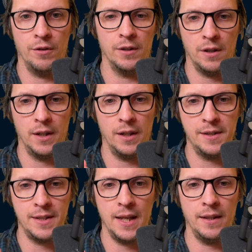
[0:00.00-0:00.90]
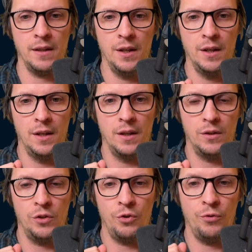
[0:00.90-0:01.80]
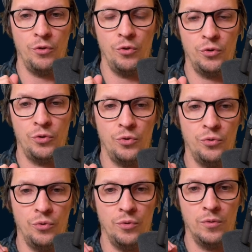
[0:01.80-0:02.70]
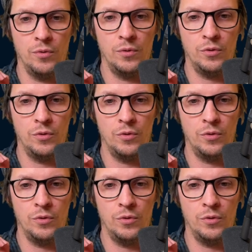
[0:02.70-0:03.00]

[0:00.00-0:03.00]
current idle state to, to,